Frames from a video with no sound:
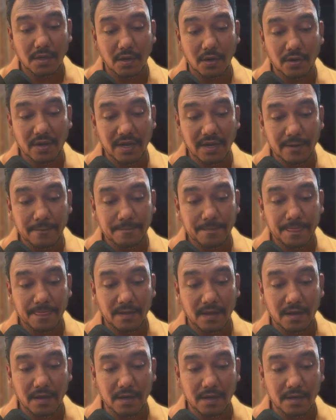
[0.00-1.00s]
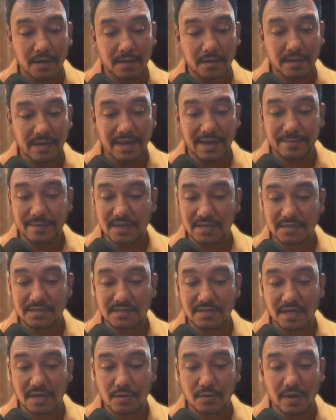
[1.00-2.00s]
Okay. Name
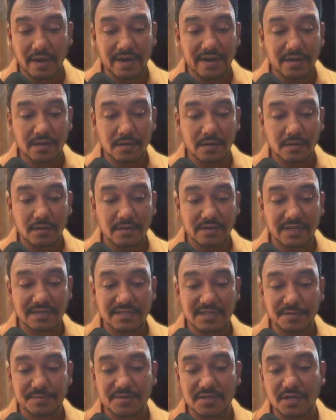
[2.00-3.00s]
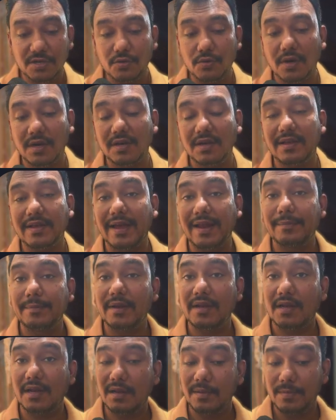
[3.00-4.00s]
is required. Description, URL can
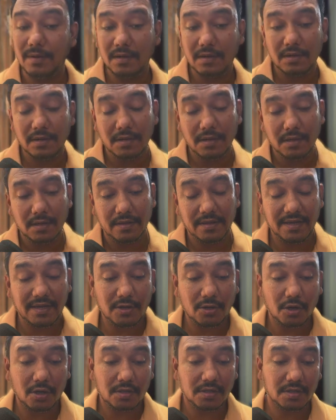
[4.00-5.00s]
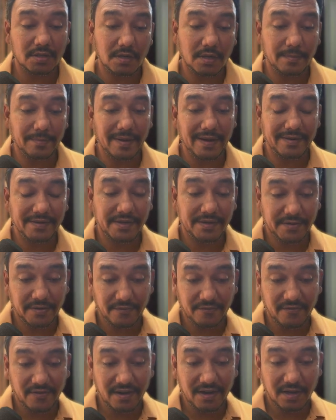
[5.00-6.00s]
be nullable. They're not a
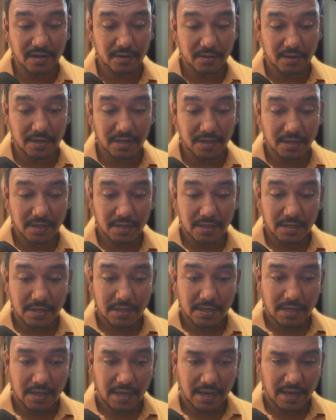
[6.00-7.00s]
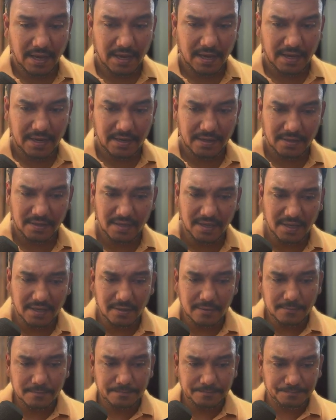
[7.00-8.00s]
mandatory field. Okay. And
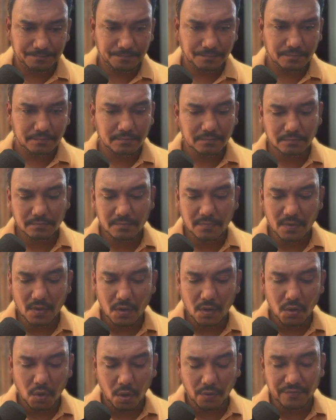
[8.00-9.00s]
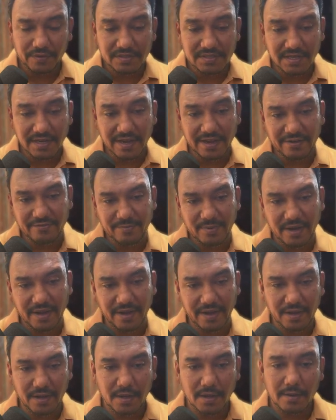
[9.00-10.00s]
then obviously I have
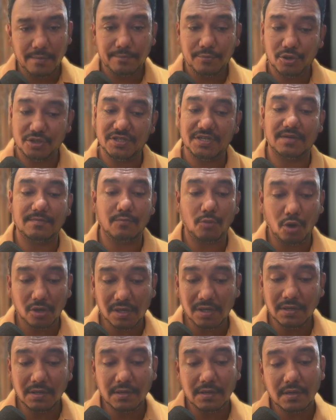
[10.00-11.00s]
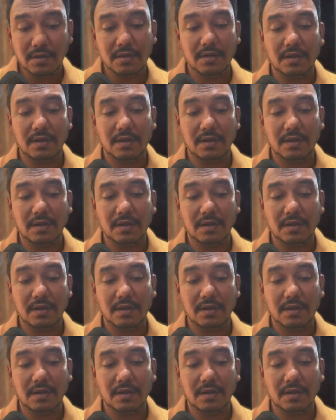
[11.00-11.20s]
my project model,